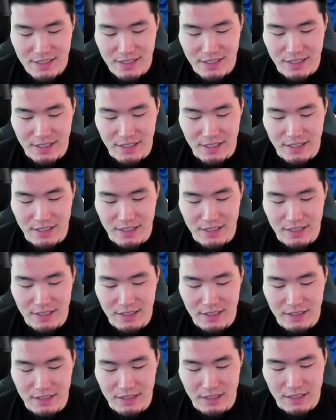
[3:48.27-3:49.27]

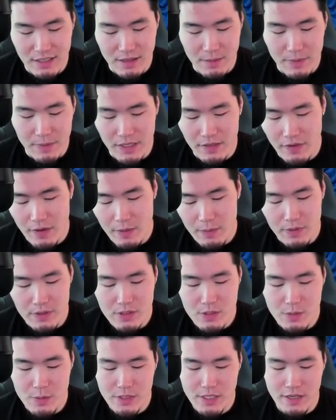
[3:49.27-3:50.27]
I mean, if I
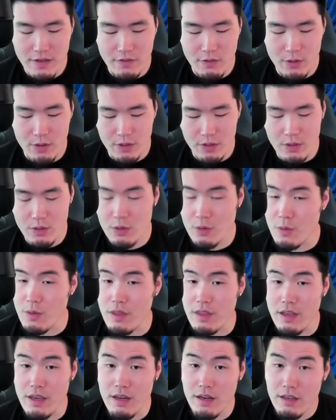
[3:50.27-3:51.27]
put Super Saiyan 4 Goku
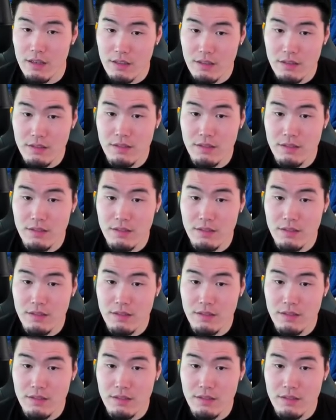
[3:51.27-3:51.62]
there,